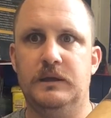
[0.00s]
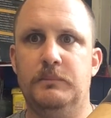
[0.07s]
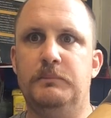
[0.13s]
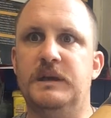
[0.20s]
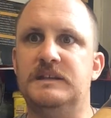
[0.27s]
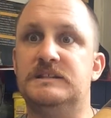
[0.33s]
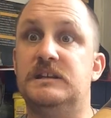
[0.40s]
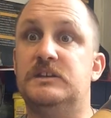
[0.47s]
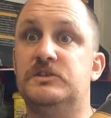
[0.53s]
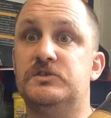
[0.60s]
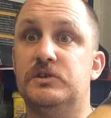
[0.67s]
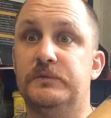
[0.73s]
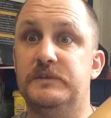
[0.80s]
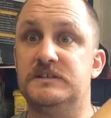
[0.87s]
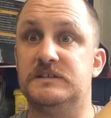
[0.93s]
means that the
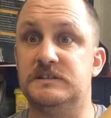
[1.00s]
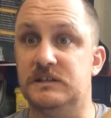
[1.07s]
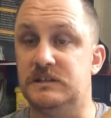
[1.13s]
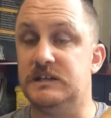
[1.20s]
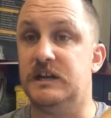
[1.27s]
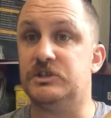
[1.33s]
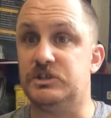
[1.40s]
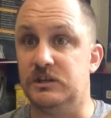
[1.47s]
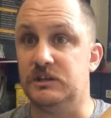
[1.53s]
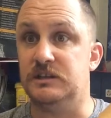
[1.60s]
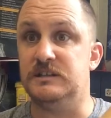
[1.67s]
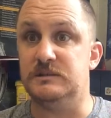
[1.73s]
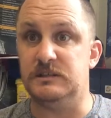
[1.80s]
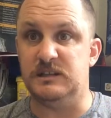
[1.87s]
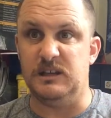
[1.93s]
surface isn't touching
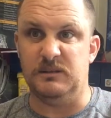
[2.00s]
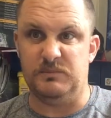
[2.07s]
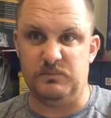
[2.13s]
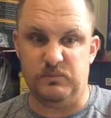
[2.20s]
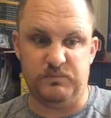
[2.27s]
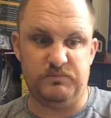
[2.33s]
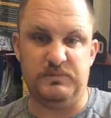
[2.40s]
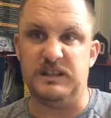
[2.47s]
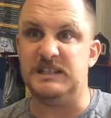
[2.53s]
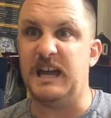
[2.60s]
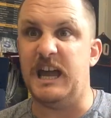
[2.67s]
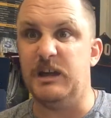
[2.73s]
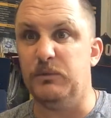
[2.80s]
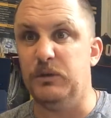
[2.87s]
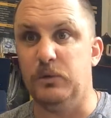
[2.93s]
the
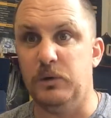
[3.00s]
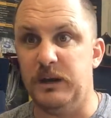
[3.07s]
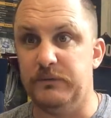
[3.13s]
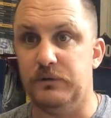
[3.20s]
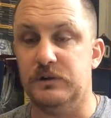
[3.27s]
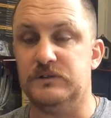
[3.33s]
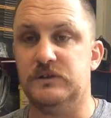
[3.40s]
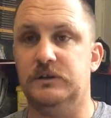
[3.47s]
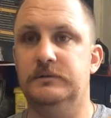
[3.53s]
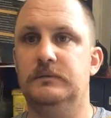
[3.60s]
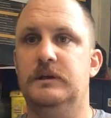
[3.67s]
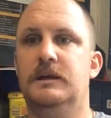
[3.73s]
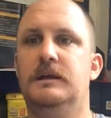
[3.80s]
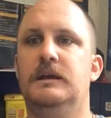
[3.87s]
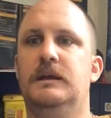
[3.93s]
table or whatever it's on,
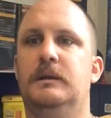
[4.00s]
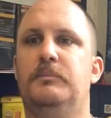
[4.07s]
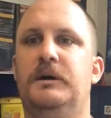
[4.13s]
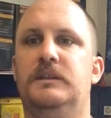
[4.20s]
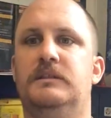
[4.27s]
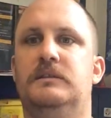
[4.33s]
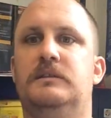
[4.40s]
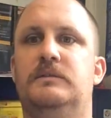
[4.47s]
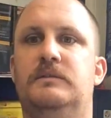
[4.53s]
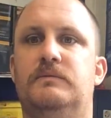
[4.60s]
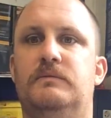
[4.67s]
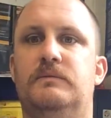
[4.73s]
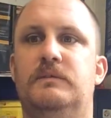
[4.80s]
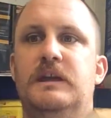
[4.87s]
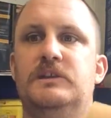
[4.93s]
but
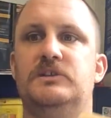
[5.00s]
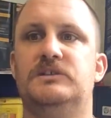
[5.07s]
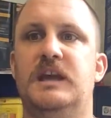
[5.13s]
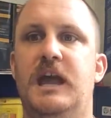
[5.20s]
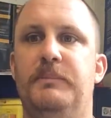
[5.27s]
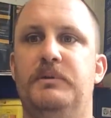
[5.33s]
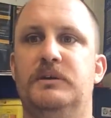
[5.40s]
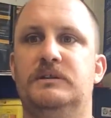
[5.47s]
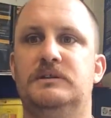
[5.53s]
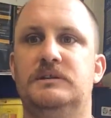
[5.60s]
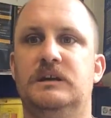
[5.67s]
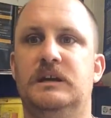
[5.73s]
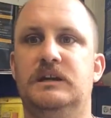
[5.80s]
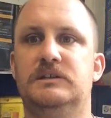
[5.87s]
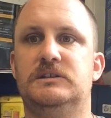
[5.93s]
they just happen
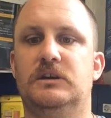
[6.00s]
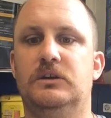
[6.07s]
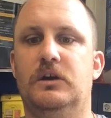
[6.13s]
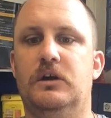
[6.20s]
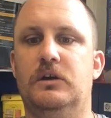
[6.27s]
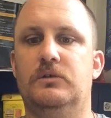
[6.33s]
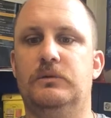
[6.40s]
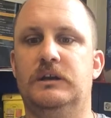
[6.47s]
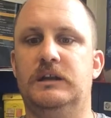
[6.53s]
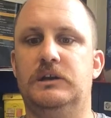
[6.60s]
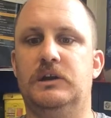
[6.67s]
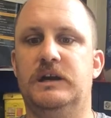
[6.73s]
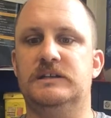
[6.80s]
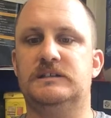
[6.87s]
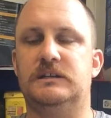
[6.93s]
to interlock really
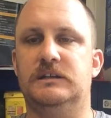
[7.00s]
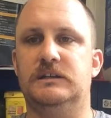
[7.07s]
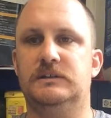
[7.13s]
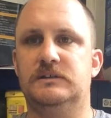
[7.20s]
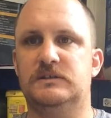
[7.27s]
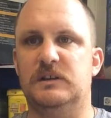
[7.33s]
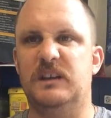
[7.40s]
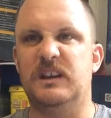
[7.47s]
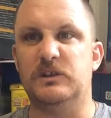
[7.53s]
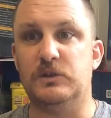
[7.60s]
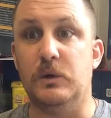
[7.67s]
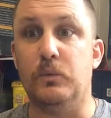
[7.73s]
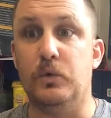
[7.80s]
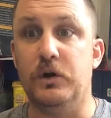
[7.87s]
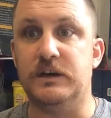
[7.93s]
nicely. So
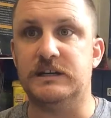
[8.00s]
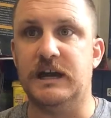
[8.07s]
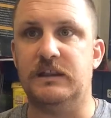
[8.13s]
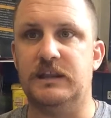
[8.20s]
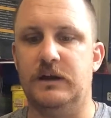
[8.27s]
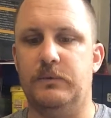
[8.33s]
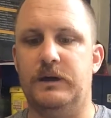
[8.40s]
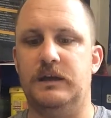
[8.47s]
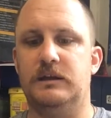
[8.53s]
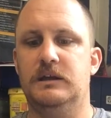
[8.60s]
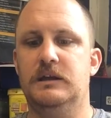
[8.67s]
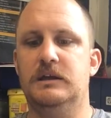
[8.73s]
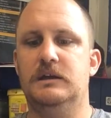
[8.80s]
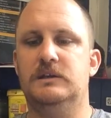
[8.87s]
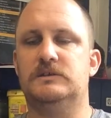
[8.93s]
it worked out that way.
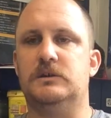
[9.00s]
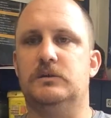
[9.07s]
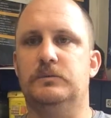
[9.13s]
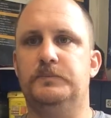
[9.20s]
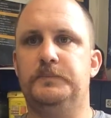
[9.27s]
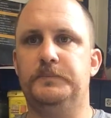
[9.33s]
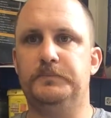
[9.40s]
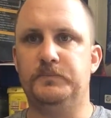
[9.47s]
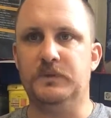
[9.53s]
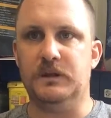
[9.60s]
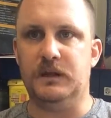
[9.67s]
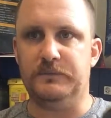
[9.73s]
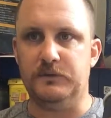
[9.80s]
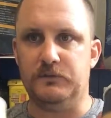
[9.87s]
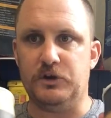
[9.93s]
So
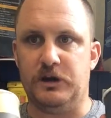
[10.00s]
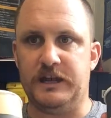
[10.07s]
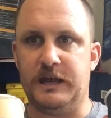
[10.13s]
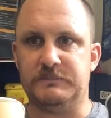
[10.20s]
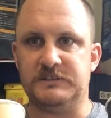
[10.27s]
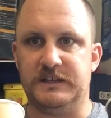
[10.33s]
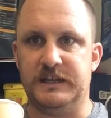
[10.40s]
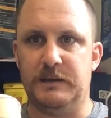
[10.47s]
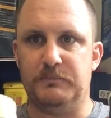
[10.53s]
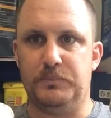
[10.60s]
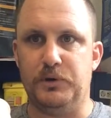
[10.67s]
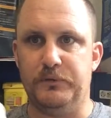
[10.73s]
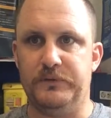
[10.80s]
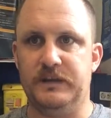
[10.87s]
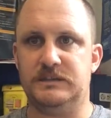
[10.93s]
if you've got cups like that,
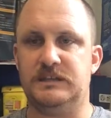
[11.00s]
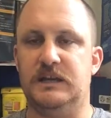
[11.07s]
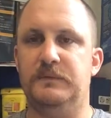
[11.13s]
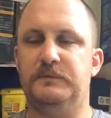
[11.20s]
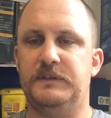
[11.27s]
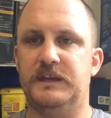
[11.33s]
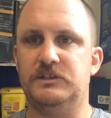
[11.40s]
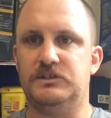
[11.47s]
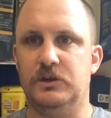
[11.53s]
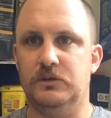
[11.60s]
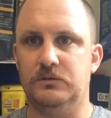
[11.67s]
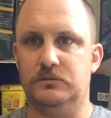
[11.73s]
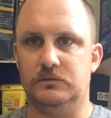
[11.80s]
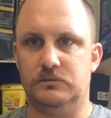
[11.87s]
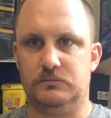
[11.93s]
perfect. If they
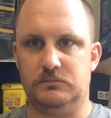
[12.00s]
don't